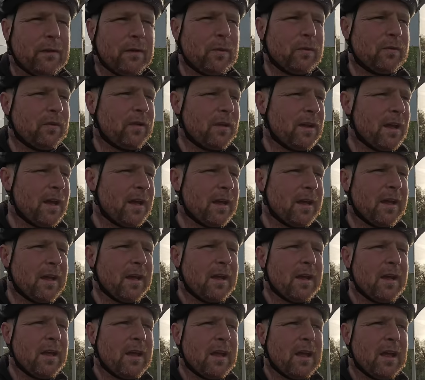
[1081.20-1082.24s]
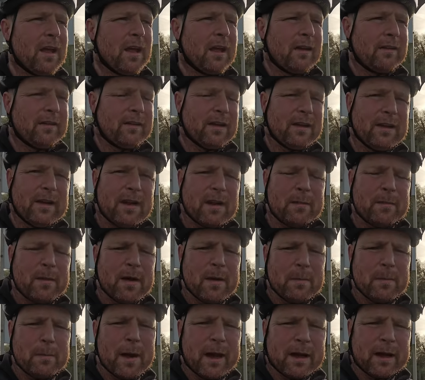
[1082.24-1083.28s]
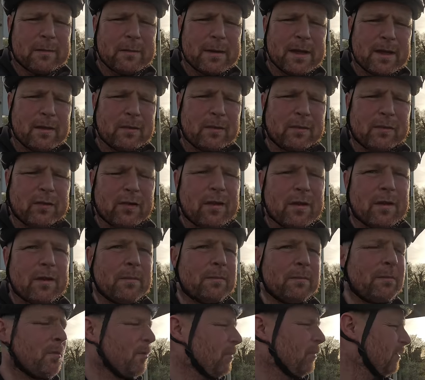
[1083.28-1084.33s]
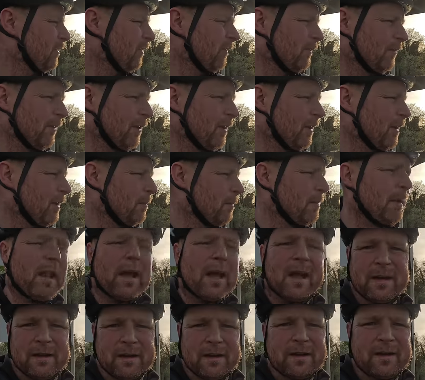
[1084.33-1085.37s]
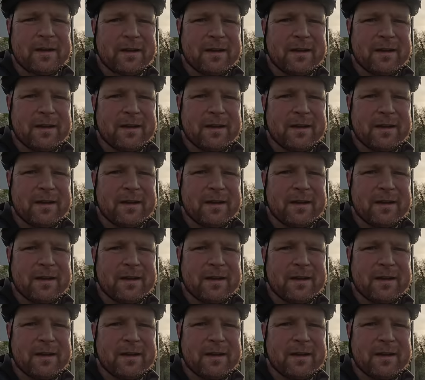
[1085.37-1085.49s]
food tonight. It's in them bagged meals, but when you see it, you'll be like,